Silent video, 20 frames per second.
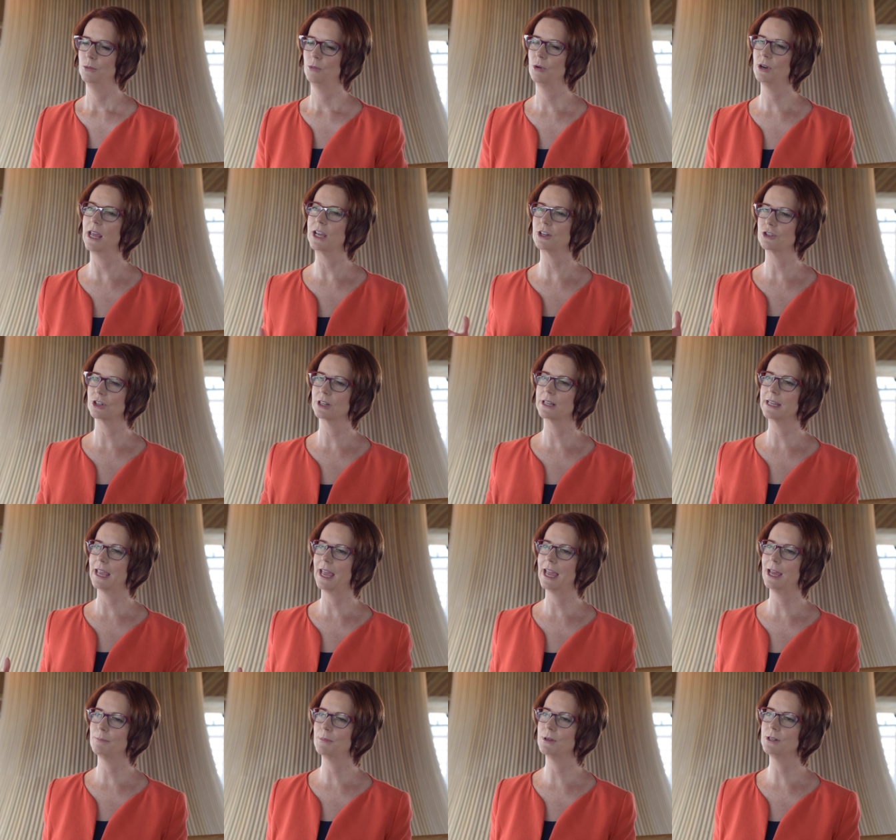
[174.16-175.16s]
What actually
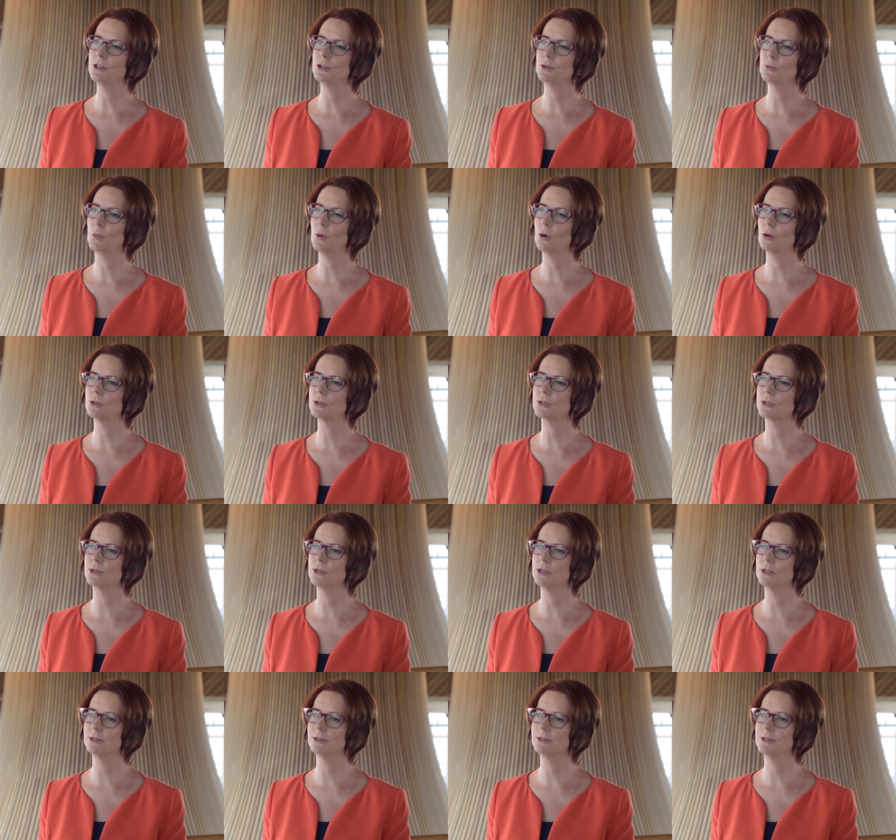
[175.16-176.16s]
happened was
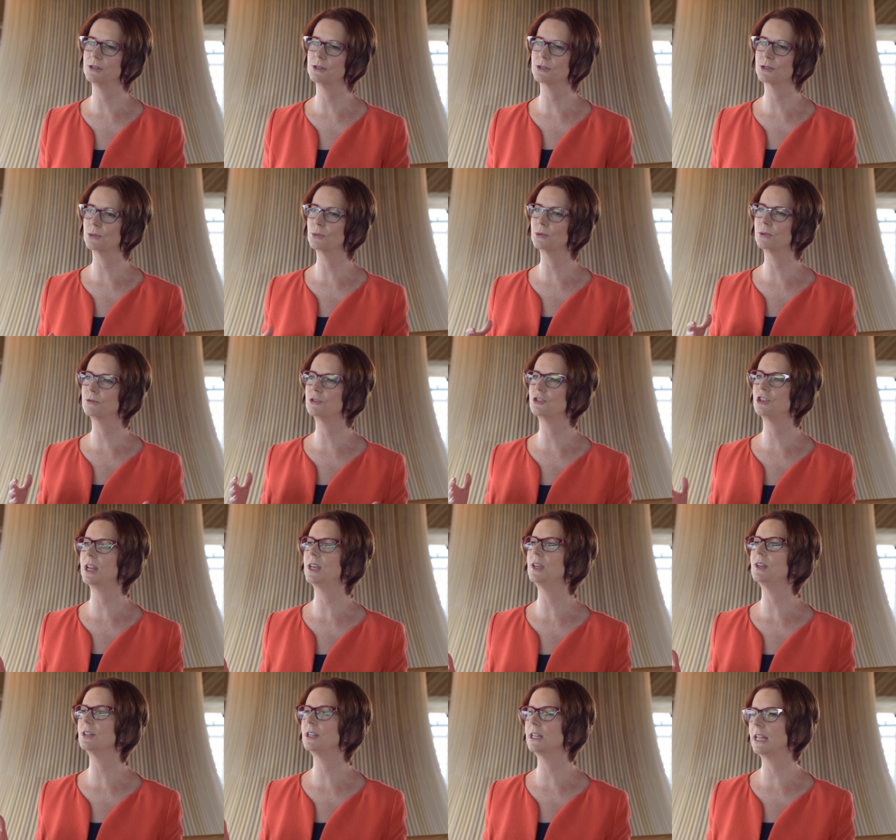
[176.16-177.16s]
that the sort of
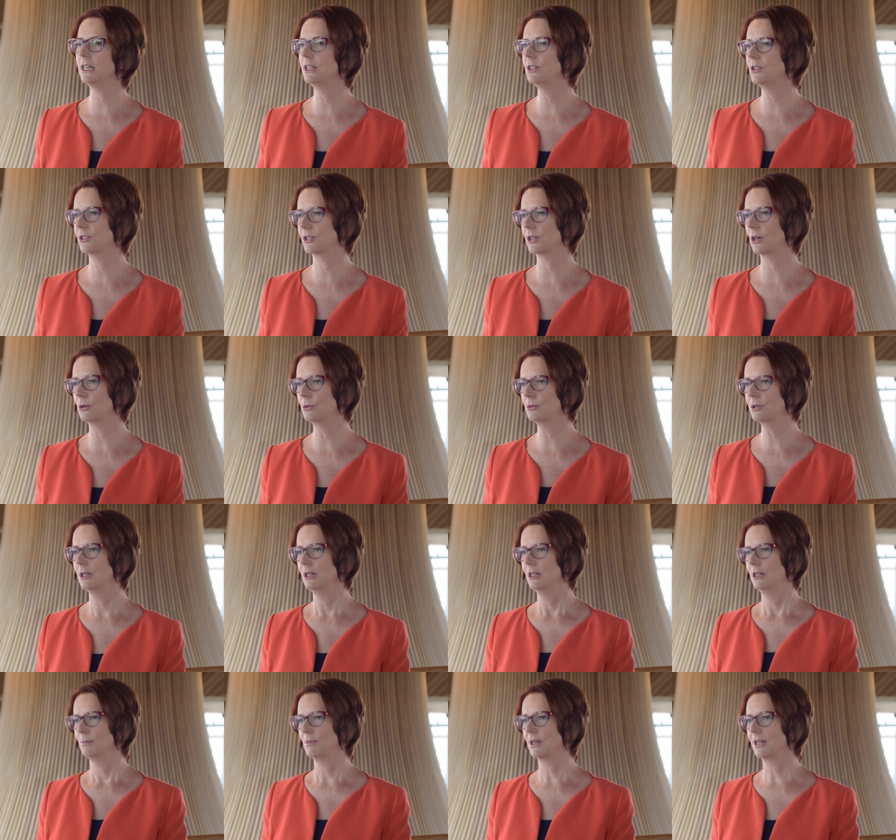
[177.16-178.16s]
gendered insult
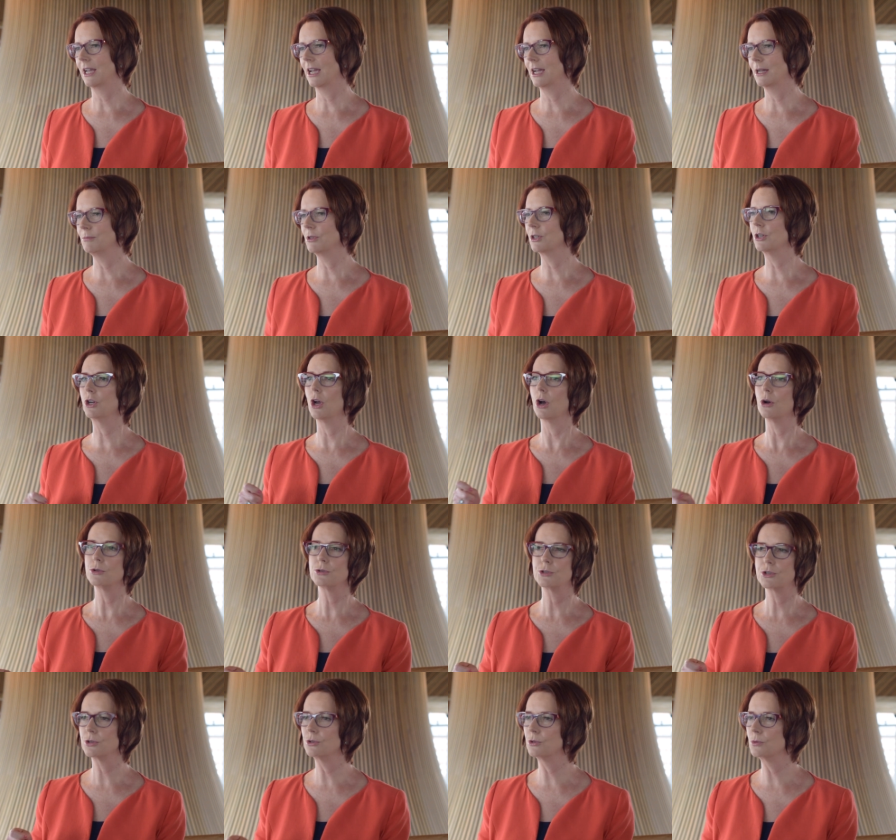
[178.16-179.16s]
became the
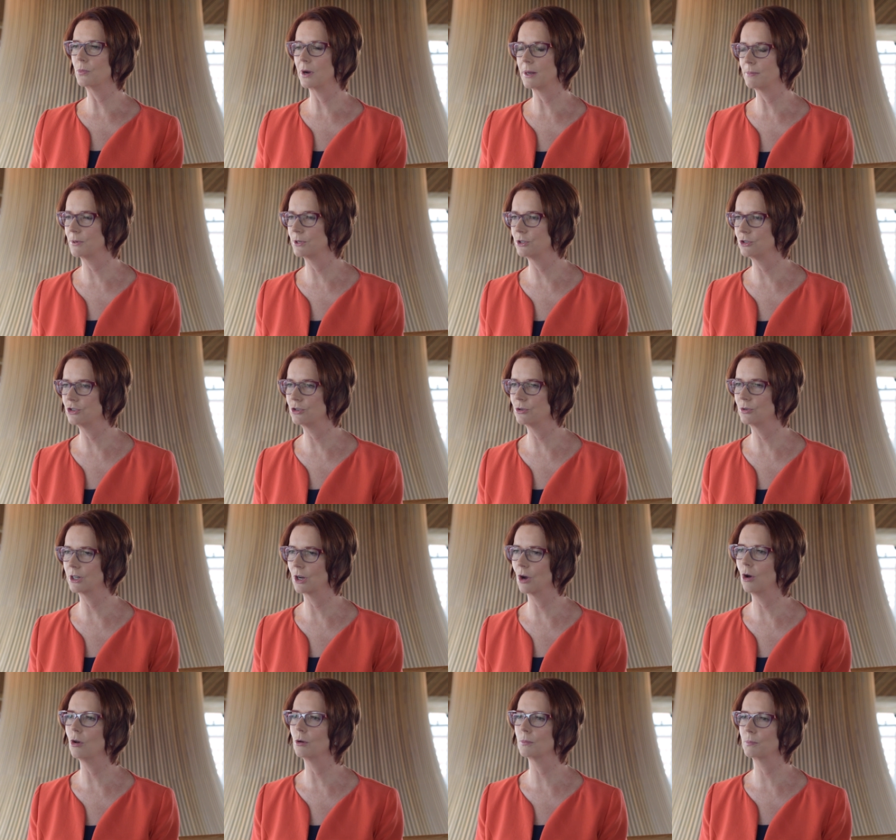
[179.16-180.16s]
go-to weapon
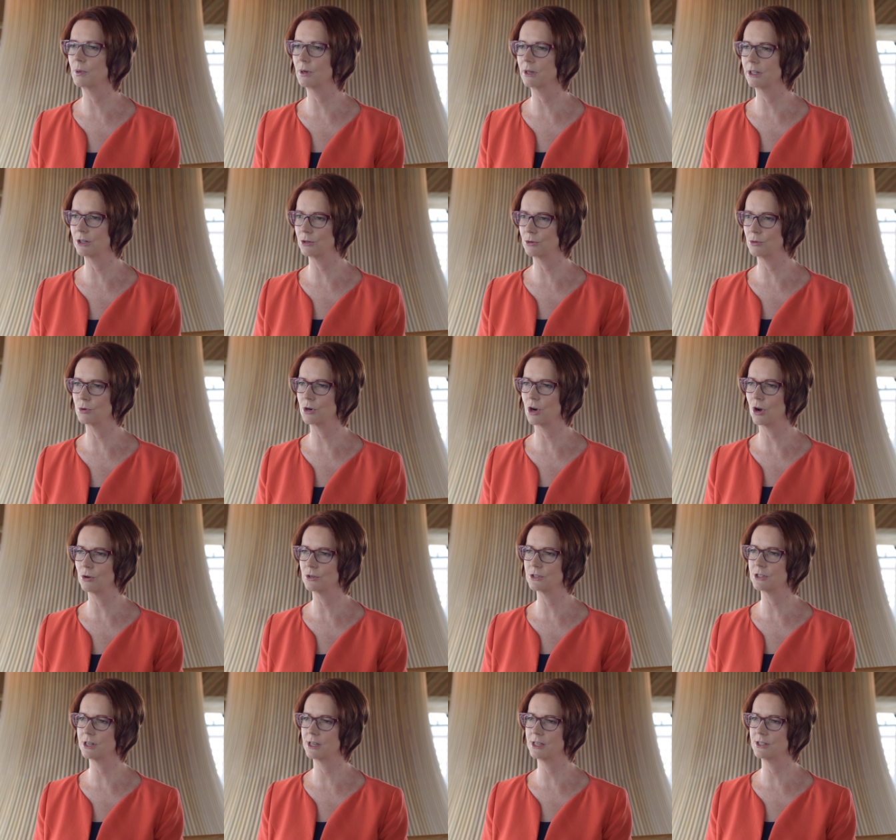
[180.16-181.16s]
during hot political
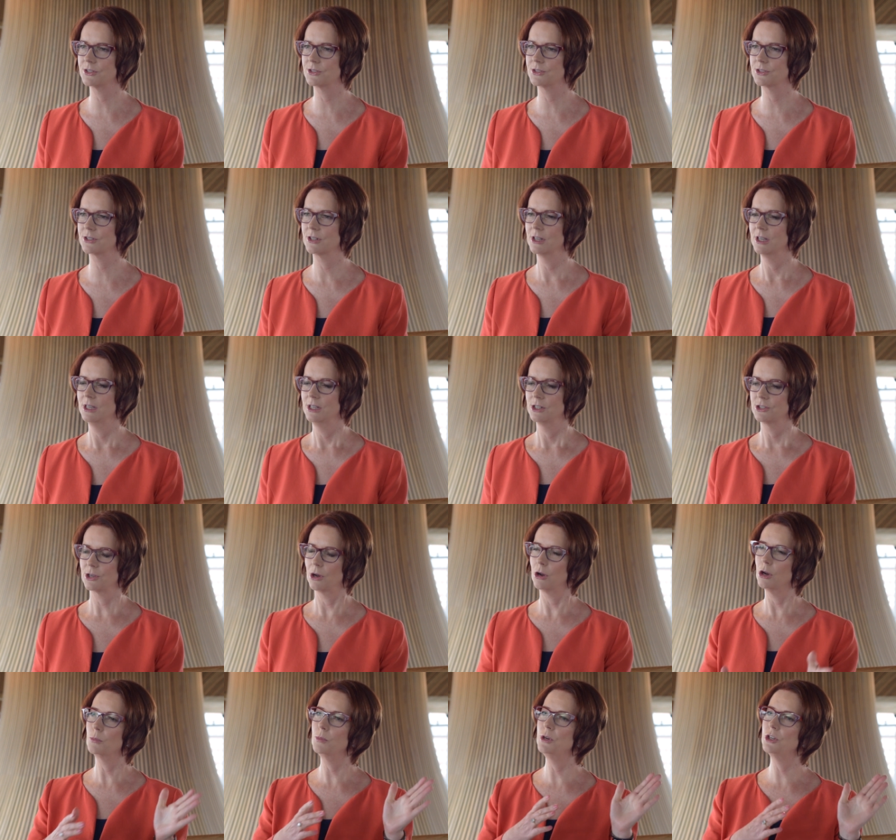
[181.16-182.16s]
contests.
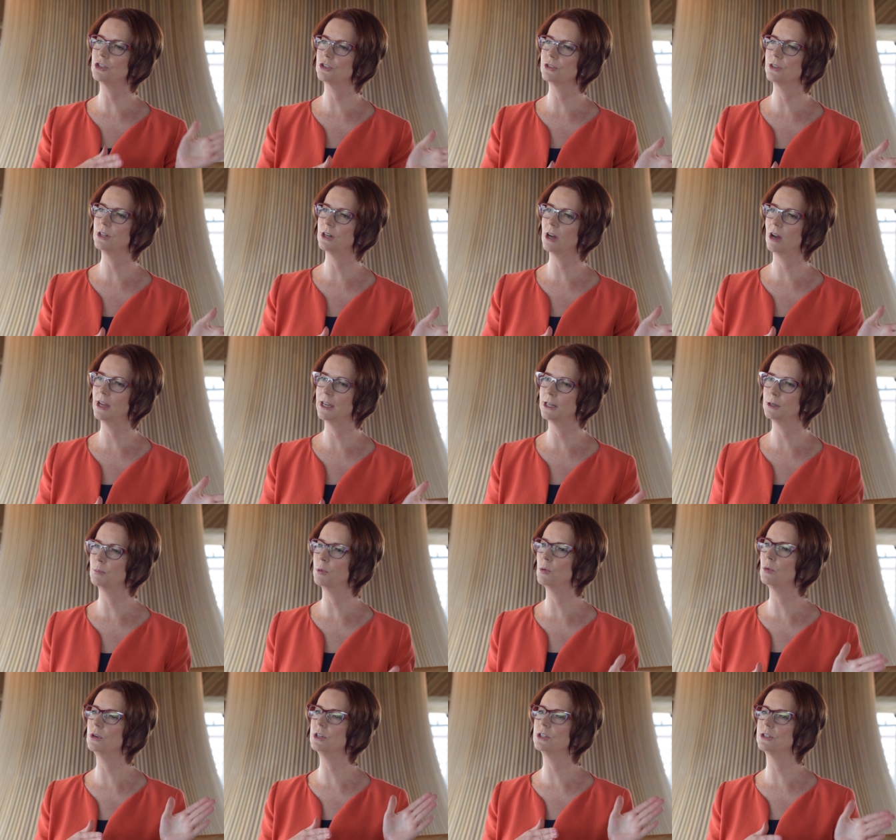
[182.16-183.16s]
So I wish that I had
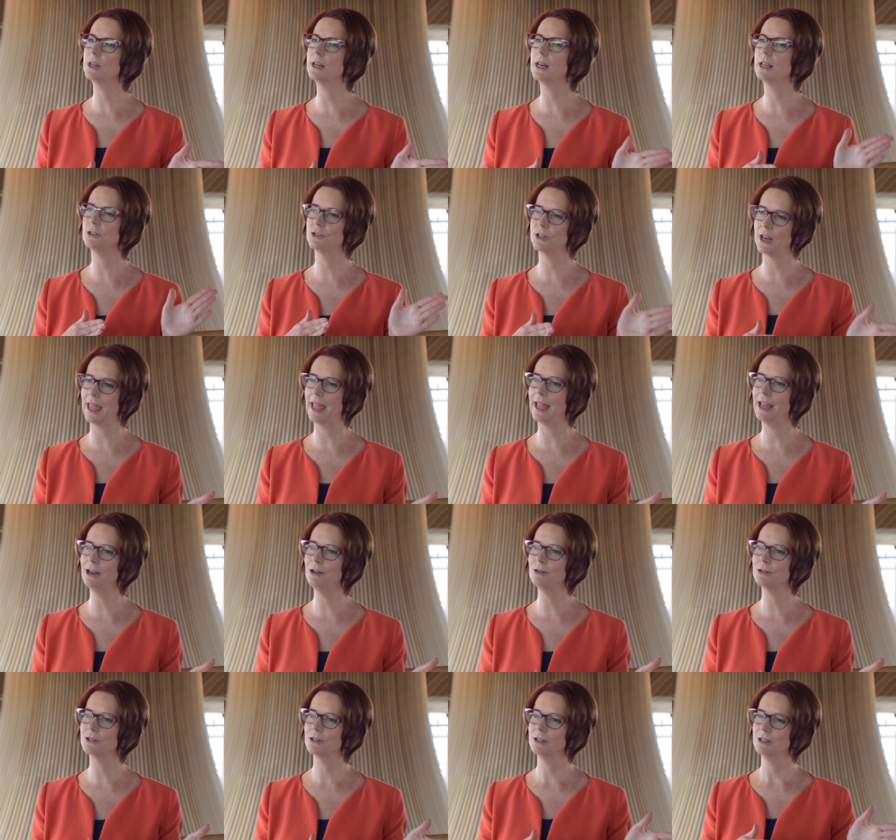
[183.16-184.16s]
pointed it
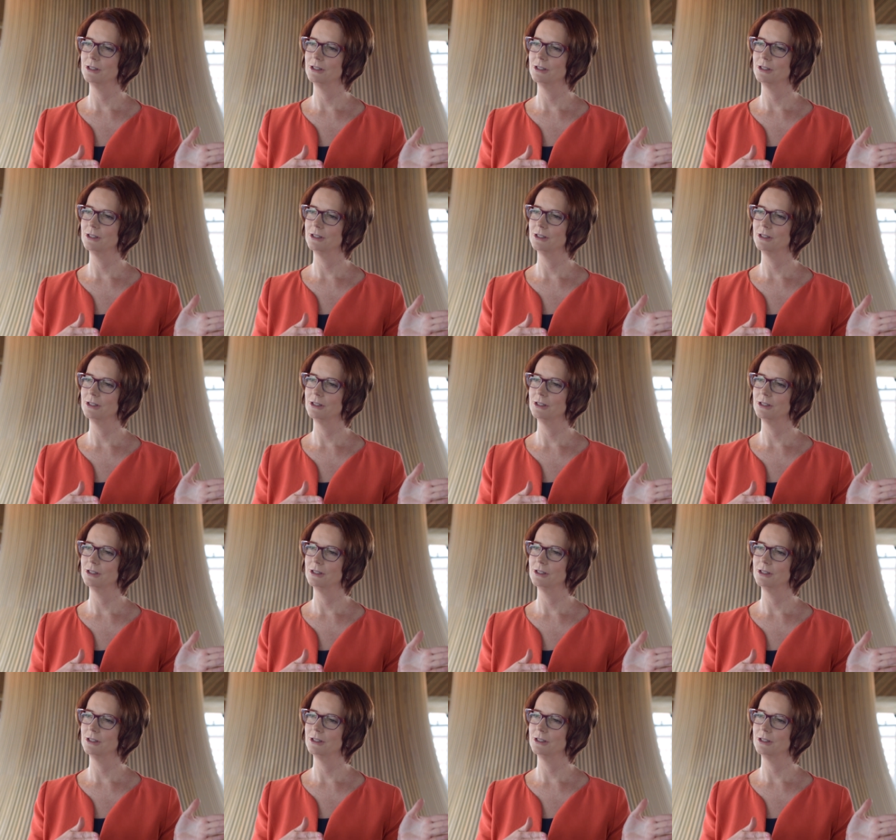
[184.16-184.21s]
out,